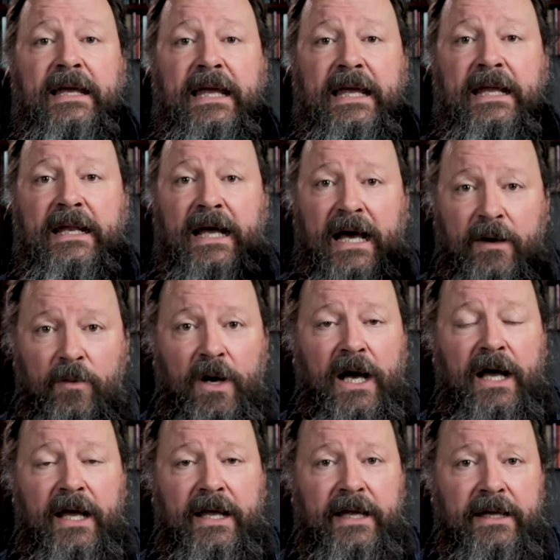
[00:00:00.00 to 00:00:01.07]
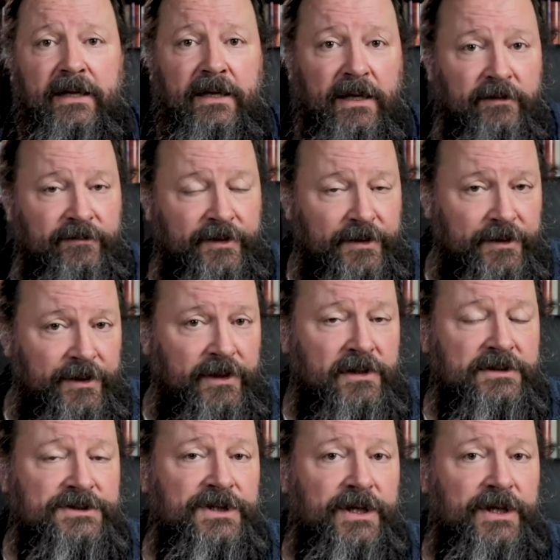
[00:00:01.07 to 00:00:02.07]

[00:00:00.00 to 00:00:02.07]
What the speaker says: in Hawaii a few years